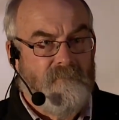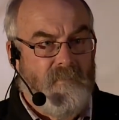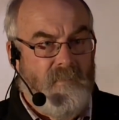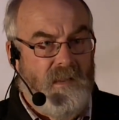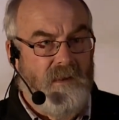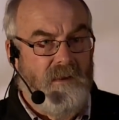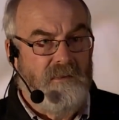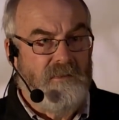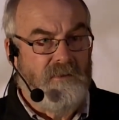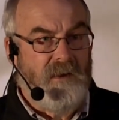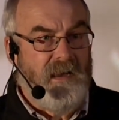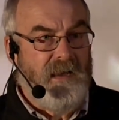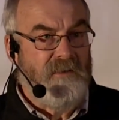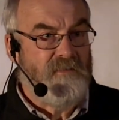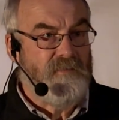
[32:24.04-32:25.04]
Yeah, your
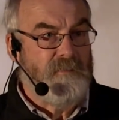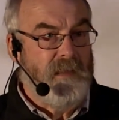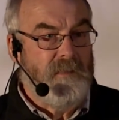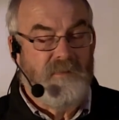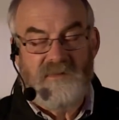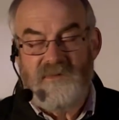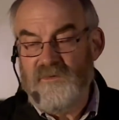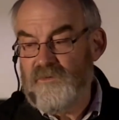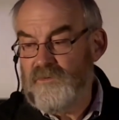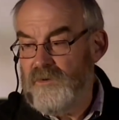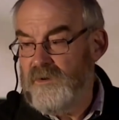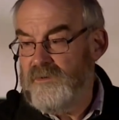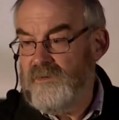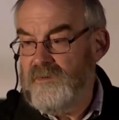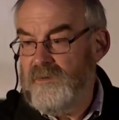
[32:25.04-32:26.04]
house may be
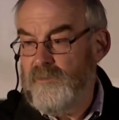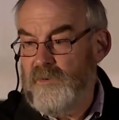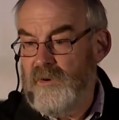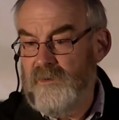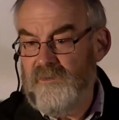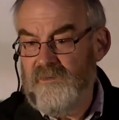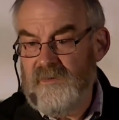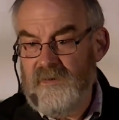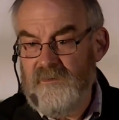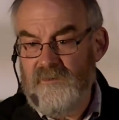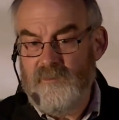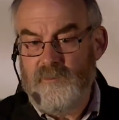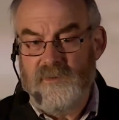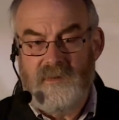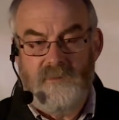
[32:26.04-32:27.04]
destroyed in the
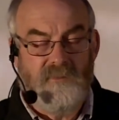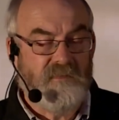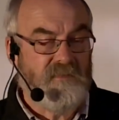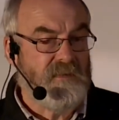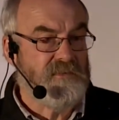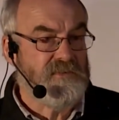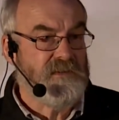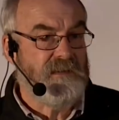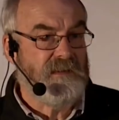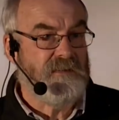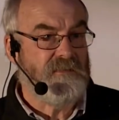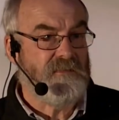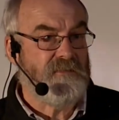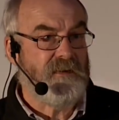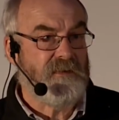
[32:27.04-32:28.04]
process, but it was socially
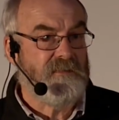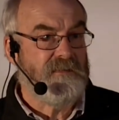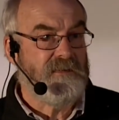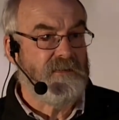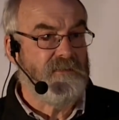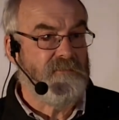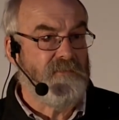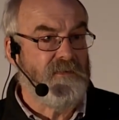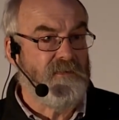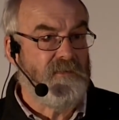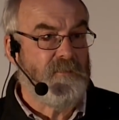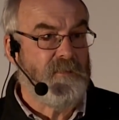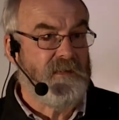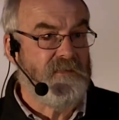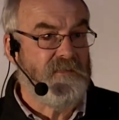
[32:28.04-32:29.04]
constructed in the
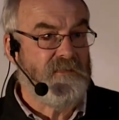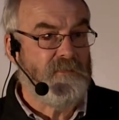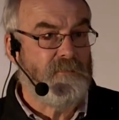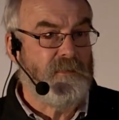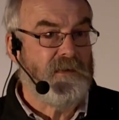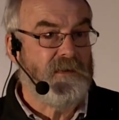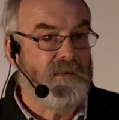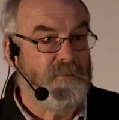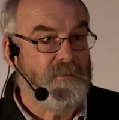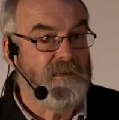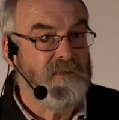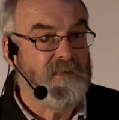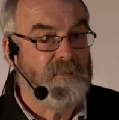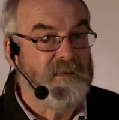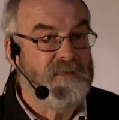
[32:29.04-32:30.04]
first place, so why are you
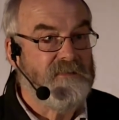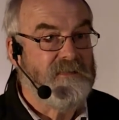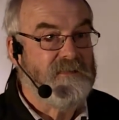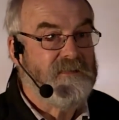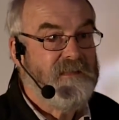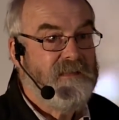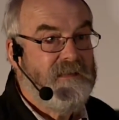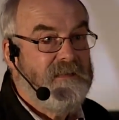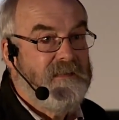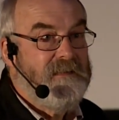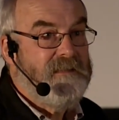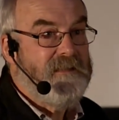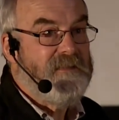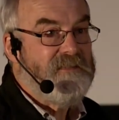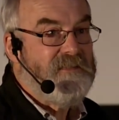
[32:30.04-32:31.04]
worried about it?
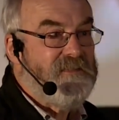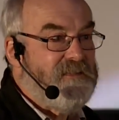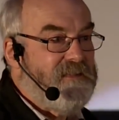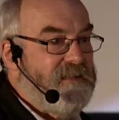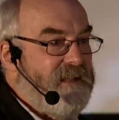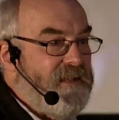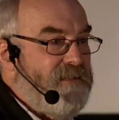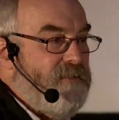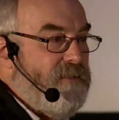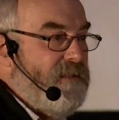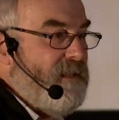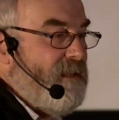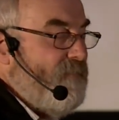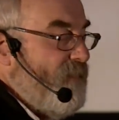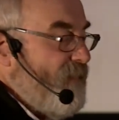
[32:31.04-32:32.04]
There's a stiletto in
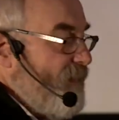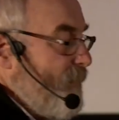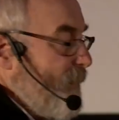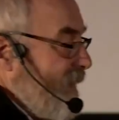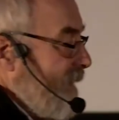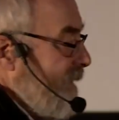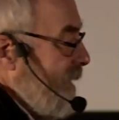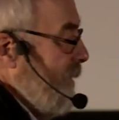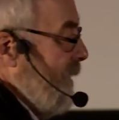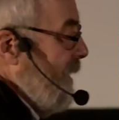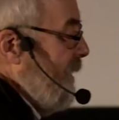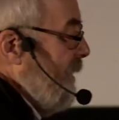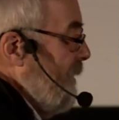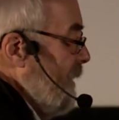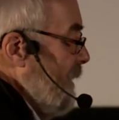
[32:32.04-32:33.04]
that for some academic
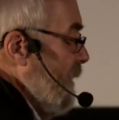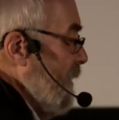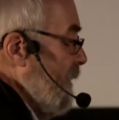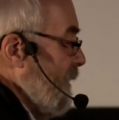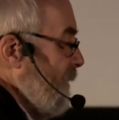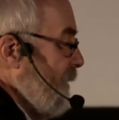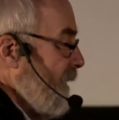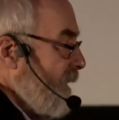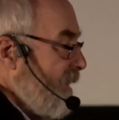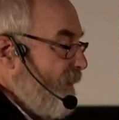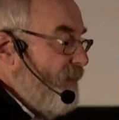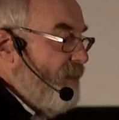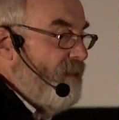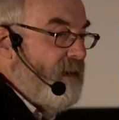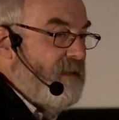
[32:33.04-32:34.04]
colleagues.
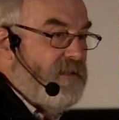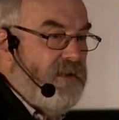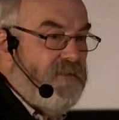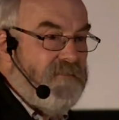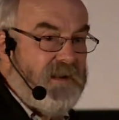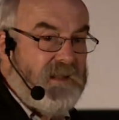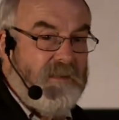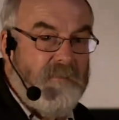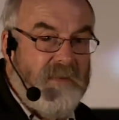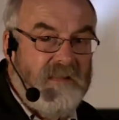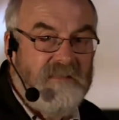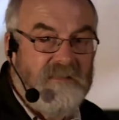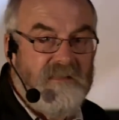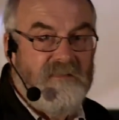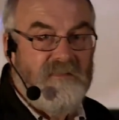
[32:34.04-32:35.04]
I don't
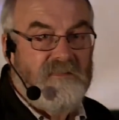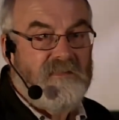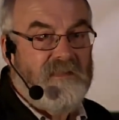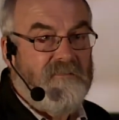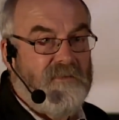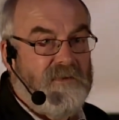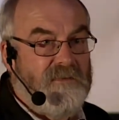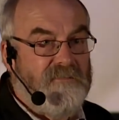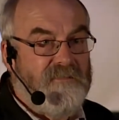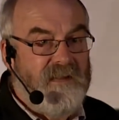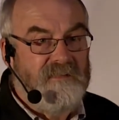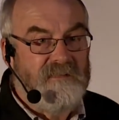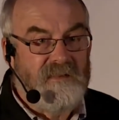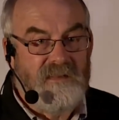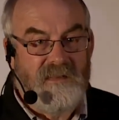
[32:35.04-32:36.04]
recommend this. I've got a
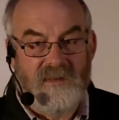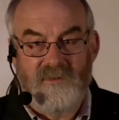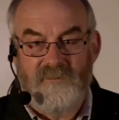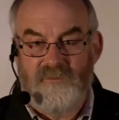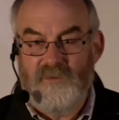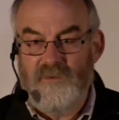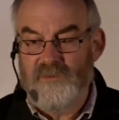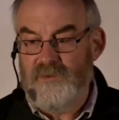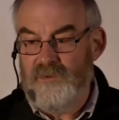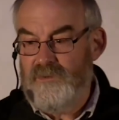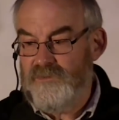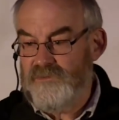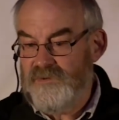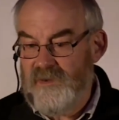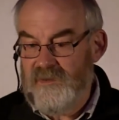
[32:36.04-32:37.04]
friend in California
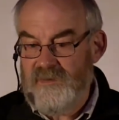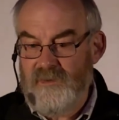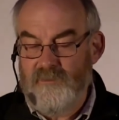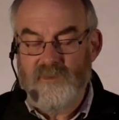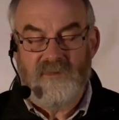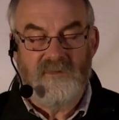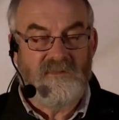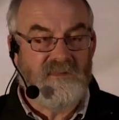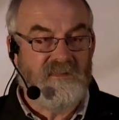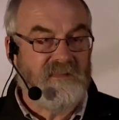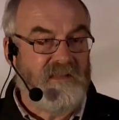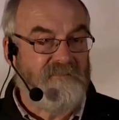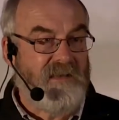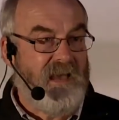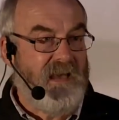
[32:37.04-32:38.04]
who tried it once. He's
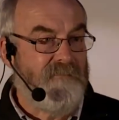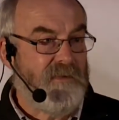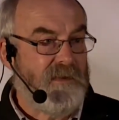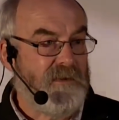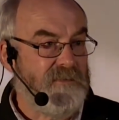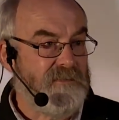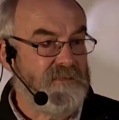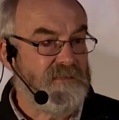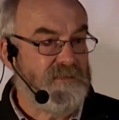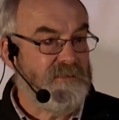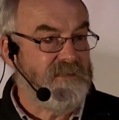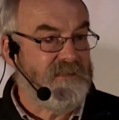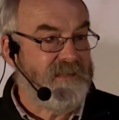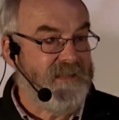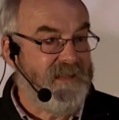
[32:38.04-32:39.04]
never ever going to do
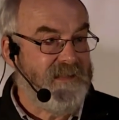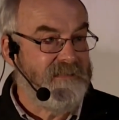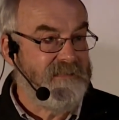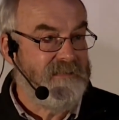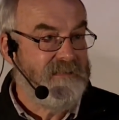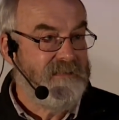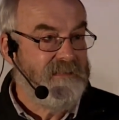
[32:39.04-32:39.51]
it again.